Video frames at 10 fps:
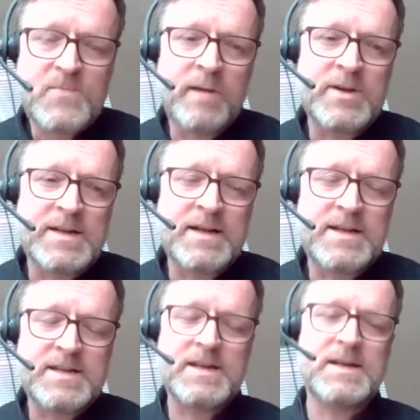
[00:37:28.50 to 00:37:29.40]
I mean,
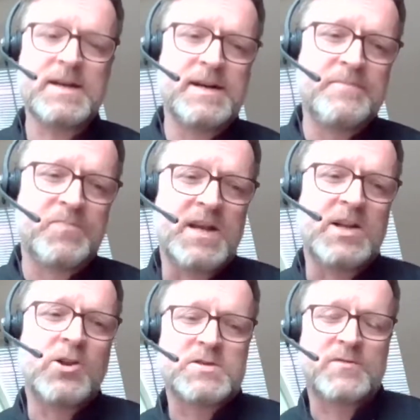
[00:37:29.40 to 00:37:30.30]
clearly there are
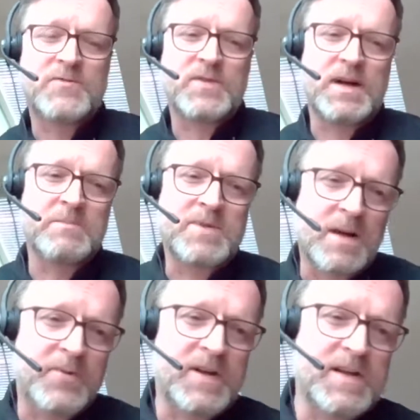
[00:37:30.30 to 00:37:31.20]
lots of
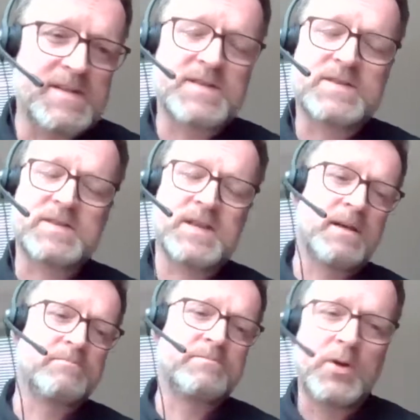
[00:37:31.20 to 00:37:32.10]
companies,
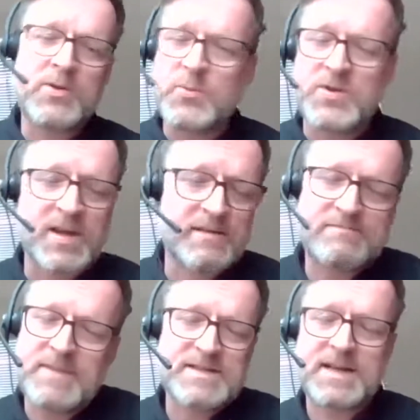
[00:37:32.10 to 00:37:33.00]
both
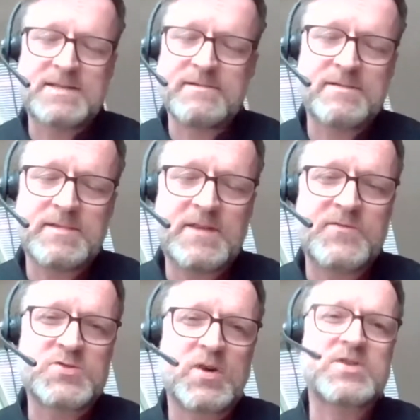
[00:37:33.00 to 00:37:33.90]
within, let's say,
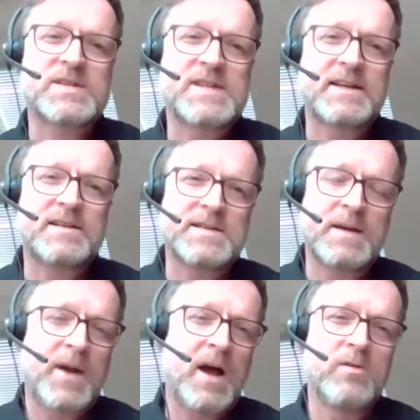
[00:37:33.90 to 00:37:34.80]
infrastructure sectors
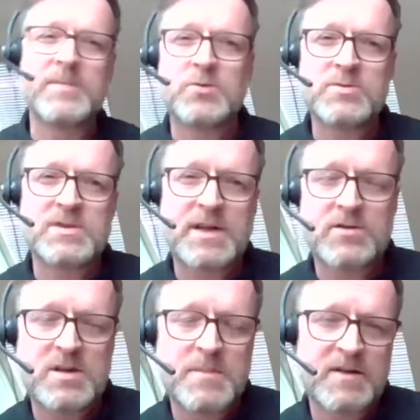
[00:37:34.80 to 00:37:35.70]
like power, but also then
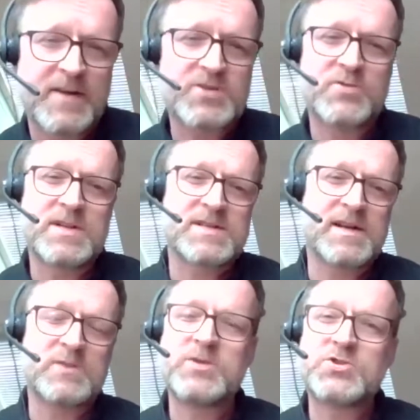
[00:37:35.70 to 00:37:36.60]
on the manufacturing
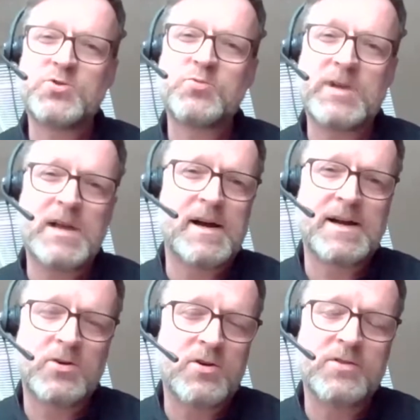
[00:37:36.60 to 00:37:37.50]
side, which do
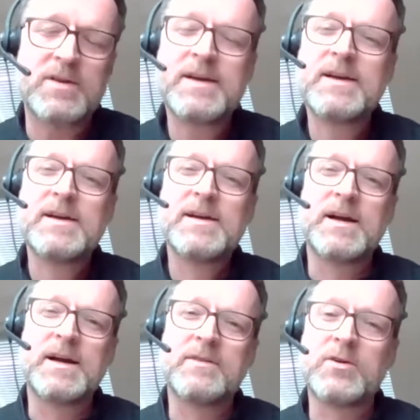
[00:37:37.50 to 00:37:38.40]
rely on
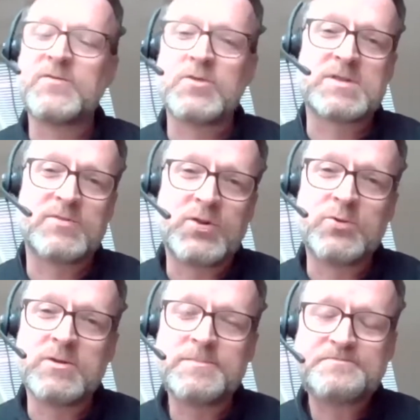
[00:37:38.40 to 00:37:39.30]
fossil
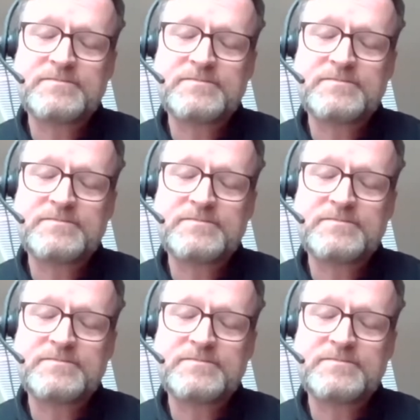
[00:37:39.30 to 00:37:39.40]
fuel.